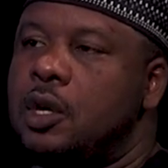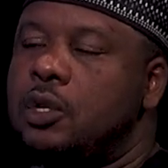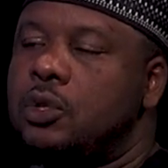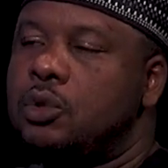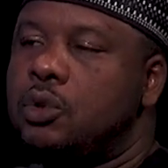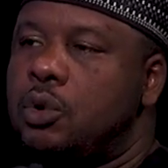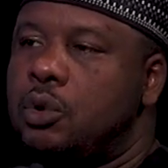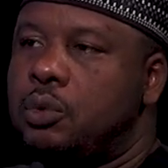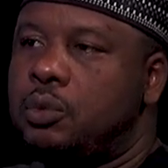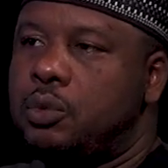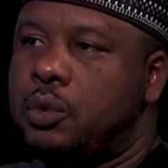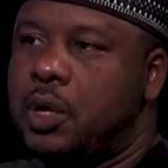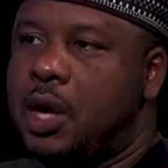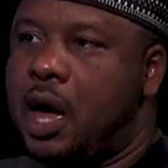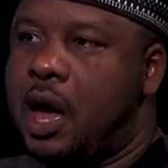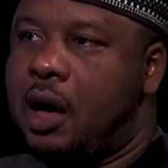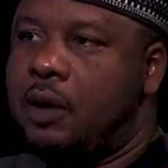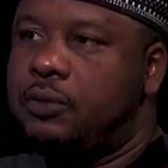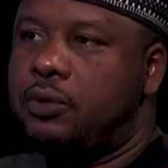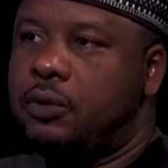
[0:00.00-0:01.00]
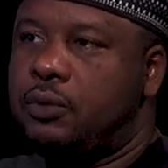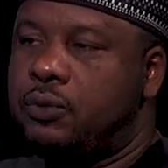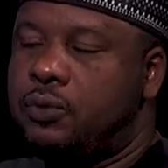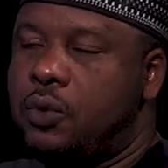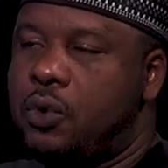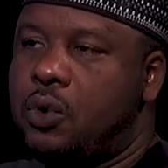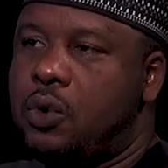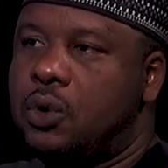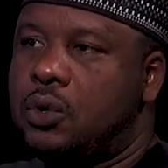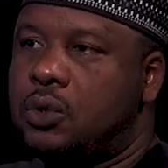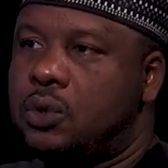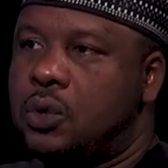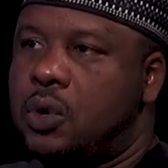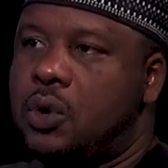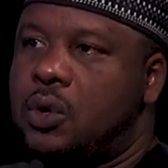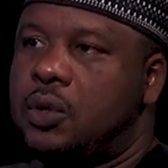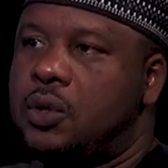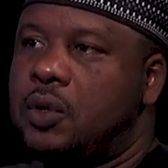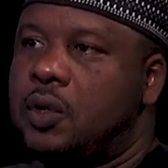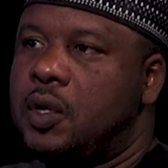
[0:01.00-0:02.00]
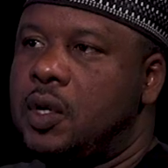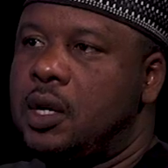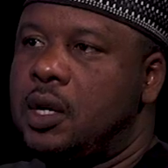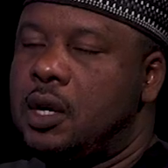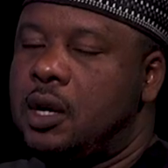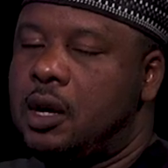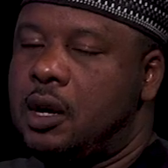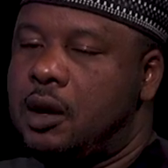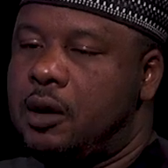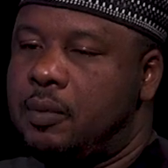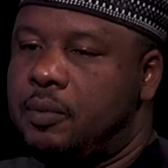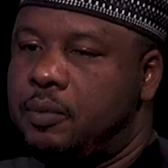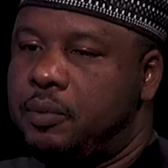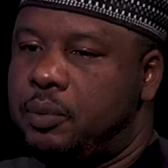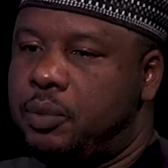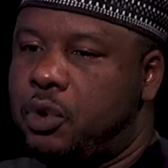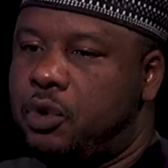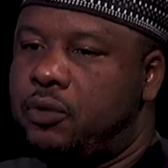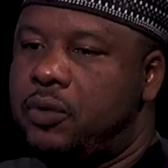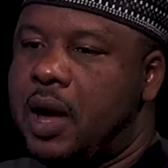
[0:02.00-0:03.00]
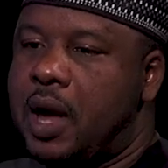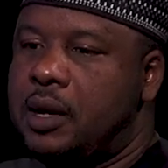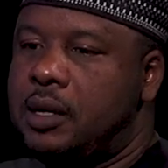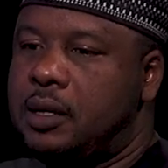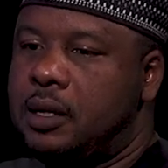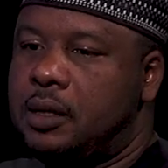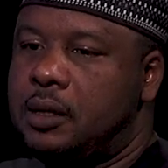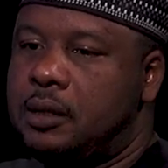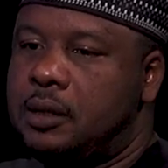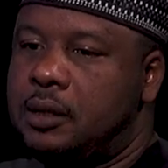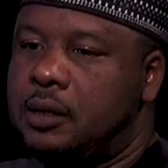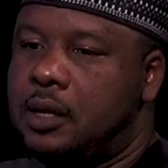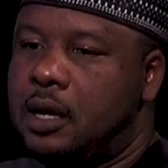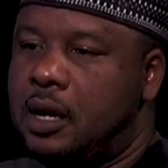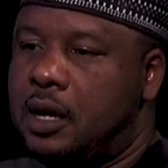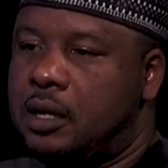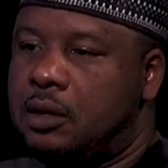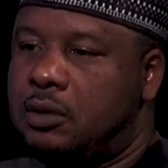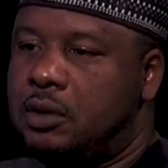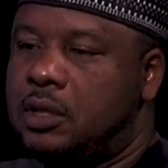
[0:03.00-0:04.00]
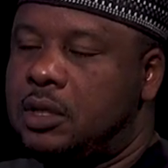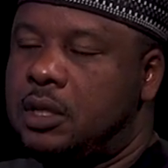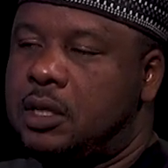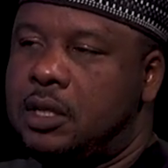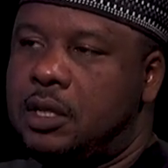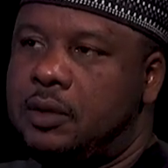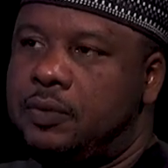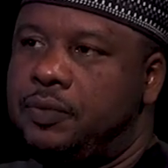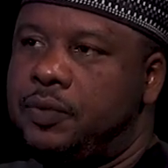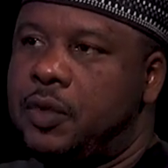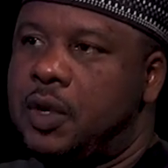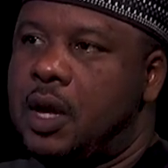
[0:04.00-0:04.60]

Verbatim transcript: So we have to focus on um, providing electricity.